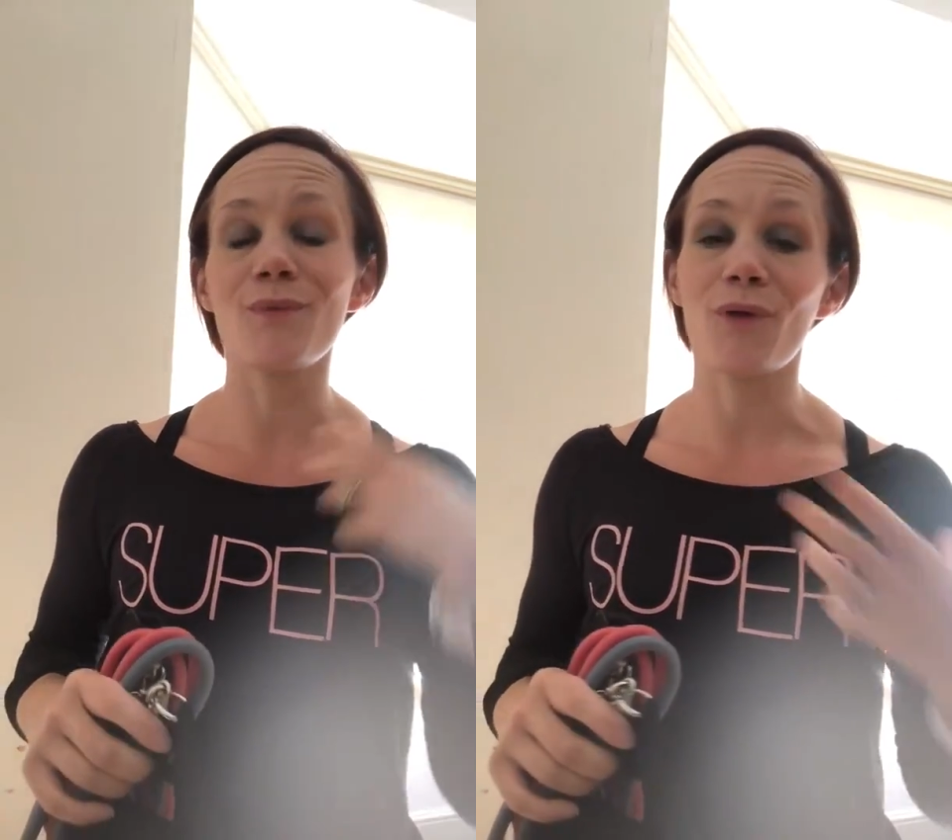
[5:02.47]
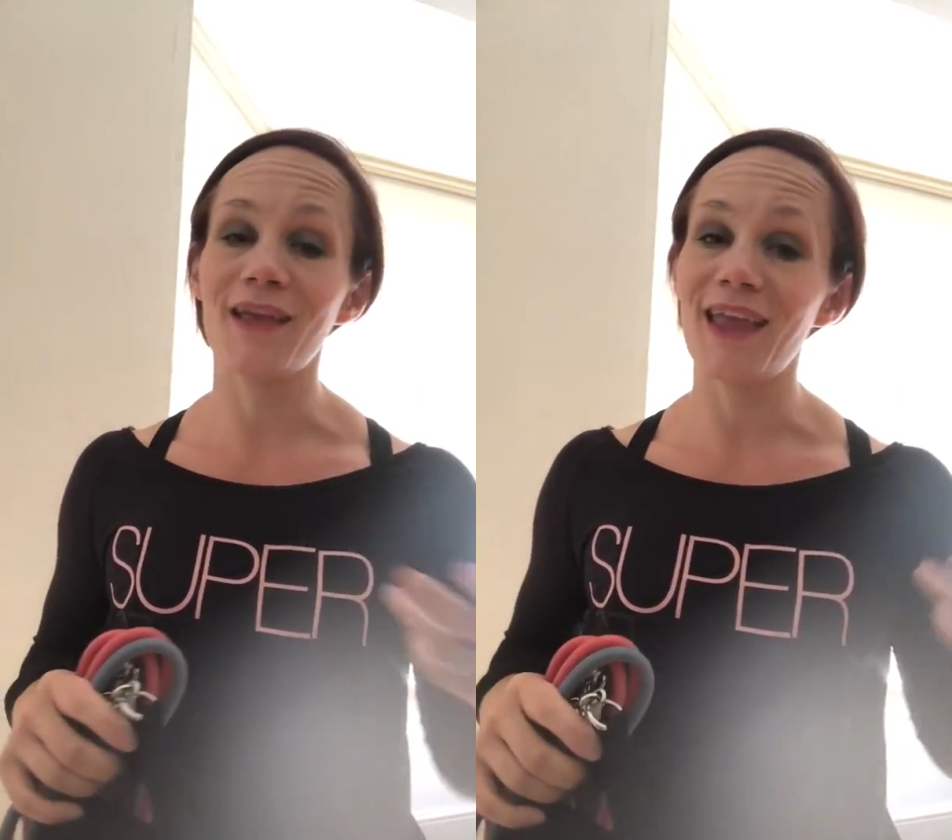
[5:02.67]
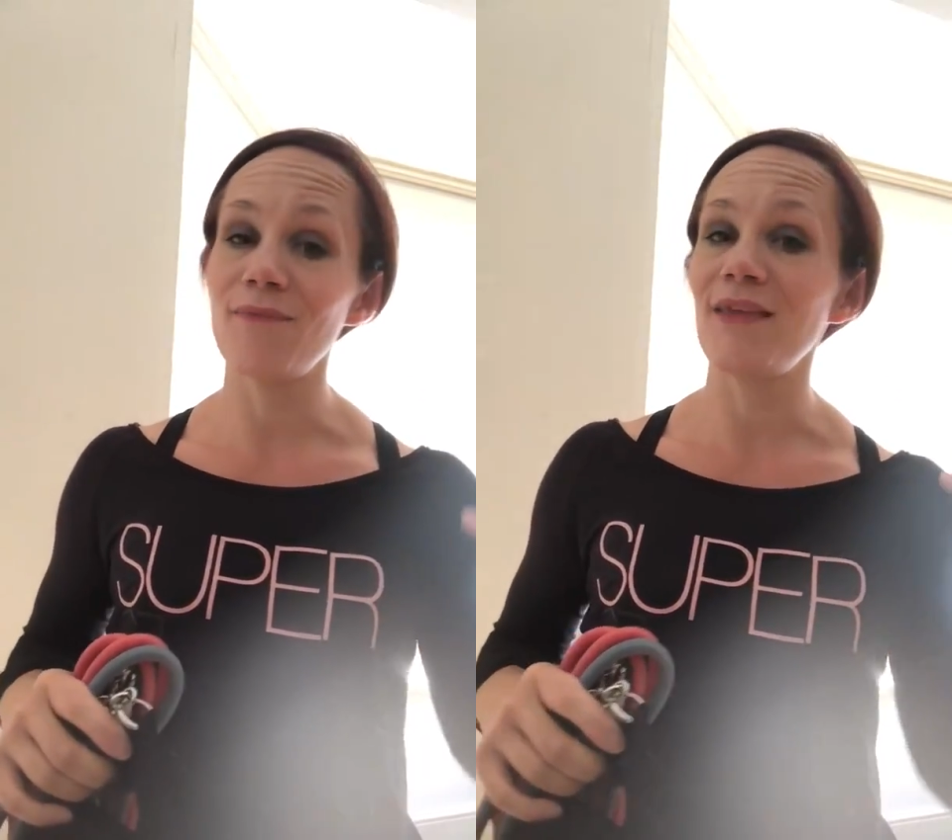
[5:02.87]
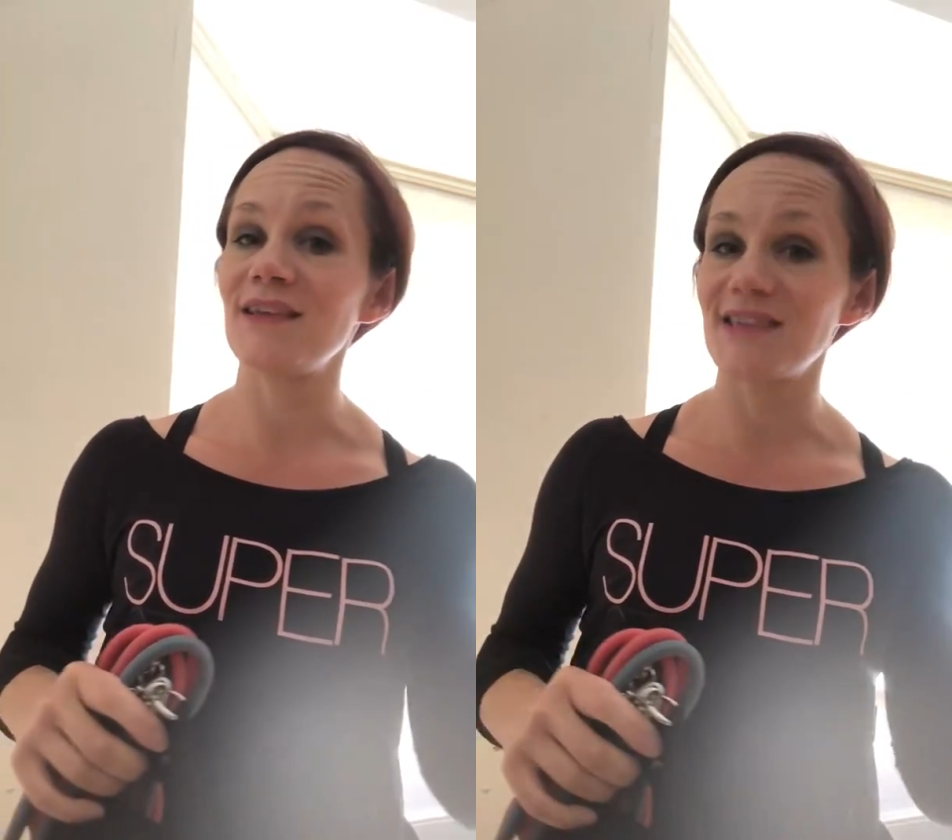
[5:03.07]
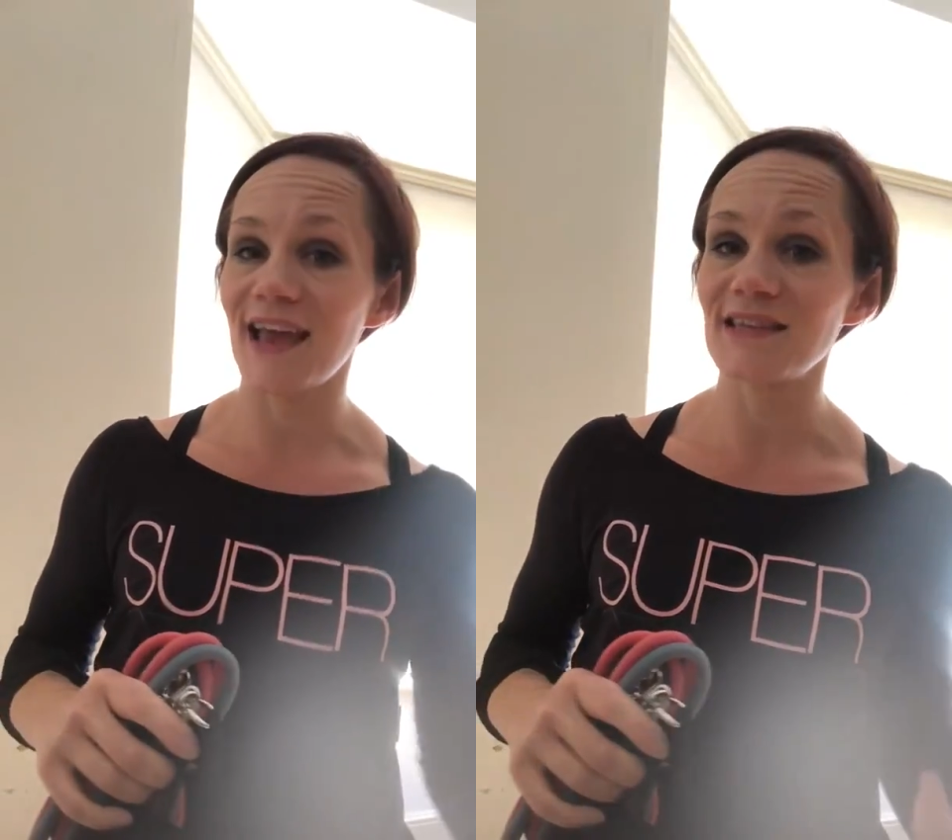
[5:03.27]
We want to keep the
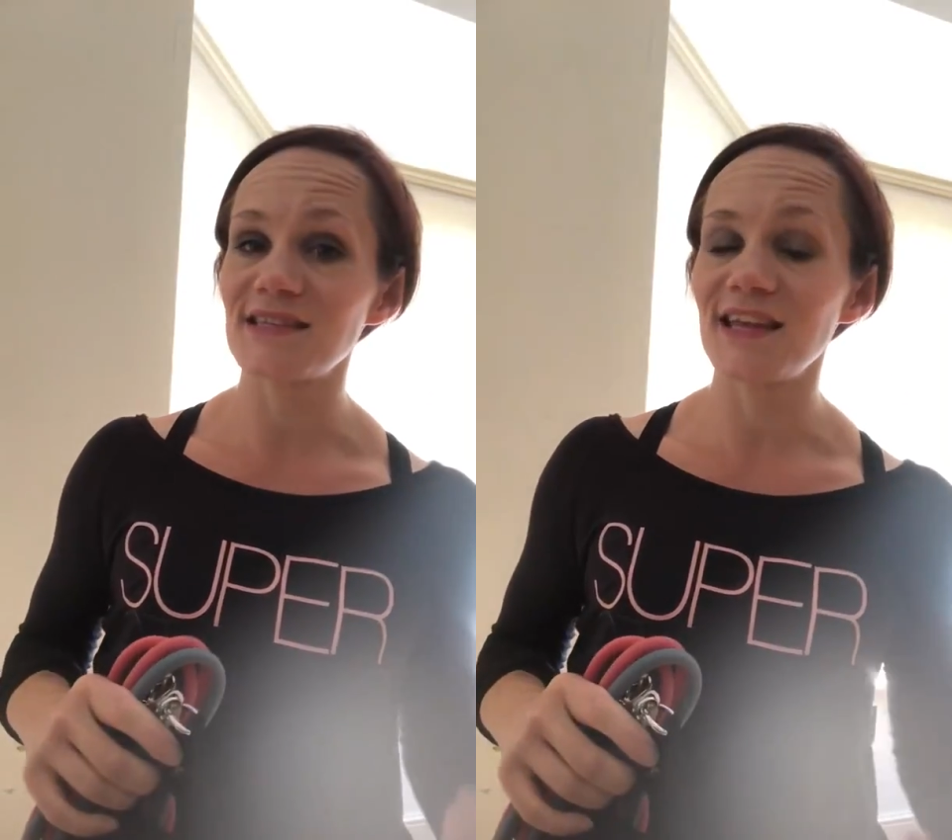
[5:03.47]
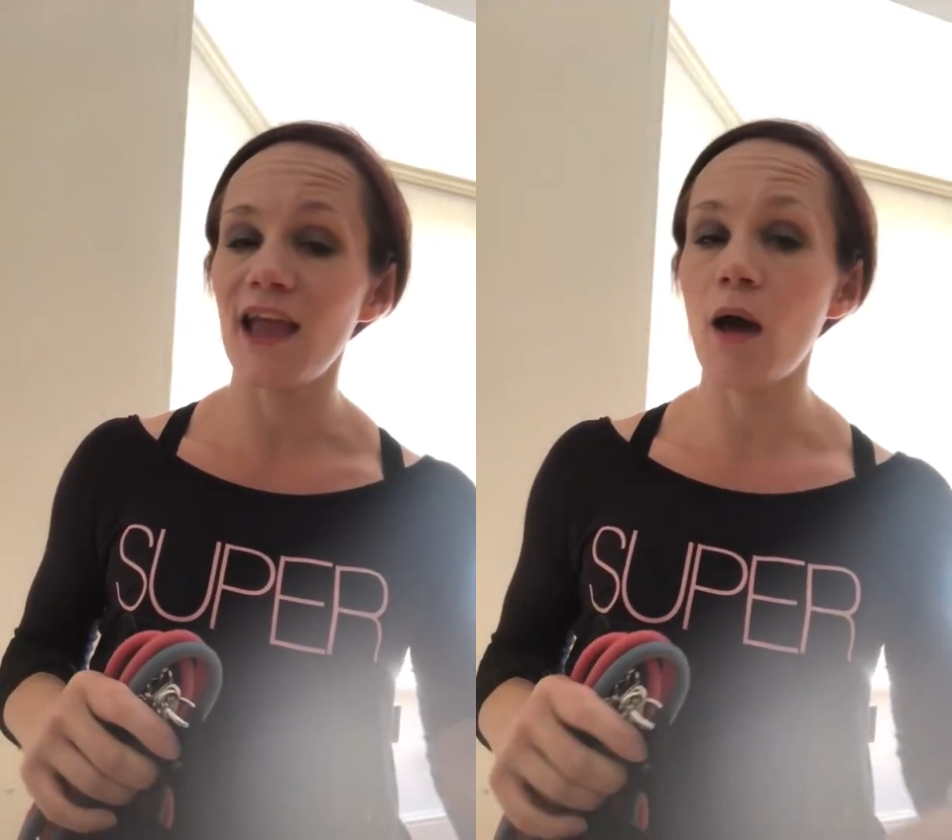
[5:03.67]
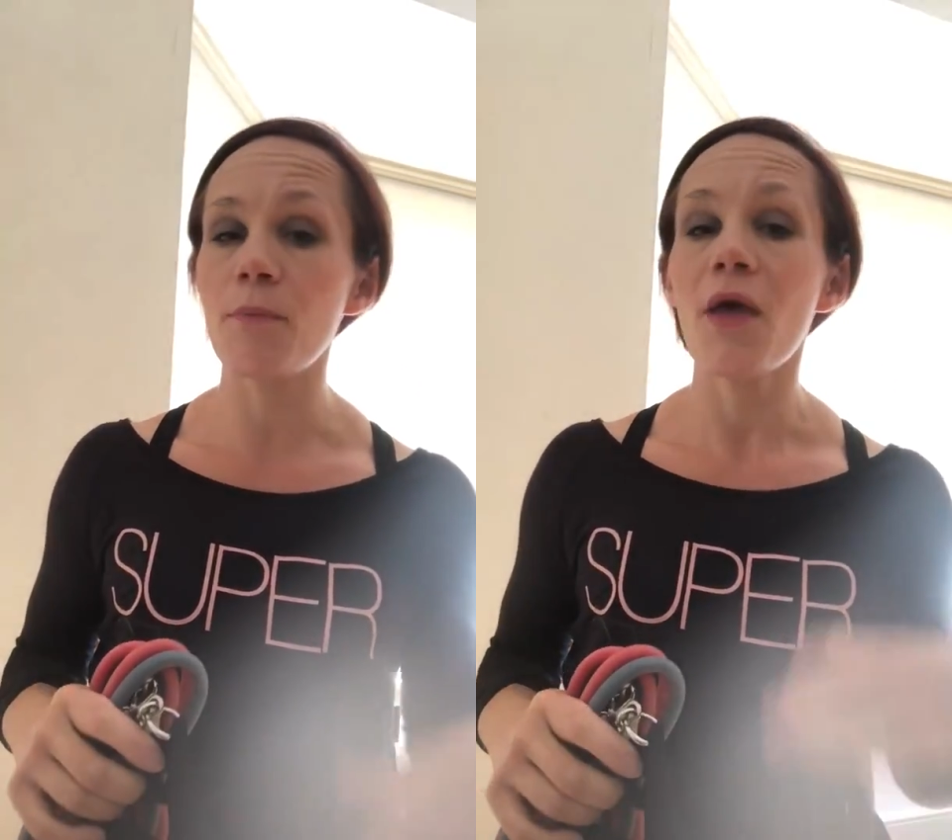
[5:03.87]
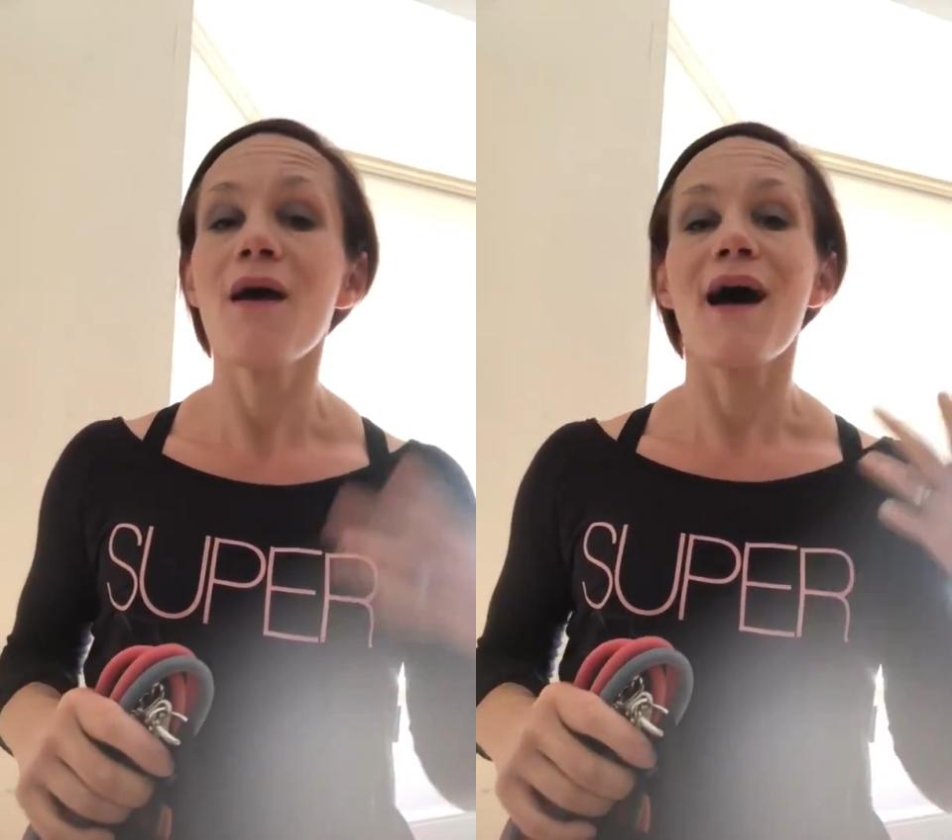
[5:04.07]
intensity up,